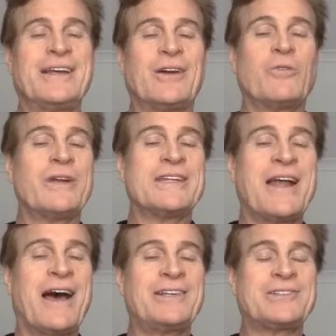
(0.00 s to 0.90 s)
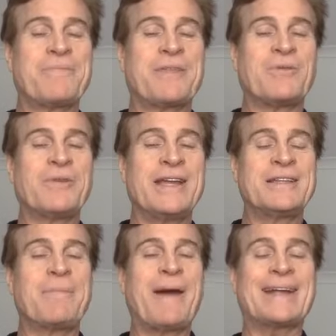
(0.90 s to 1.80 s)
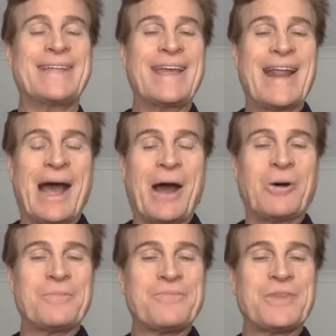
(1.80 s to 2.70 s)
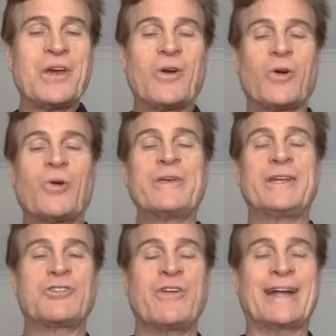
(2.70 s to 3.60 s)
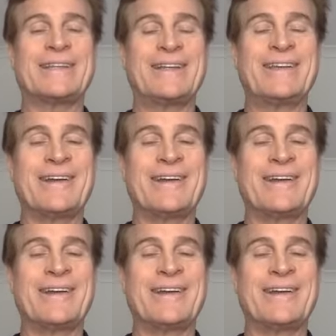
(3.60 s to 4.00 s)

or we deny something, we end up acting it out, or we attract it in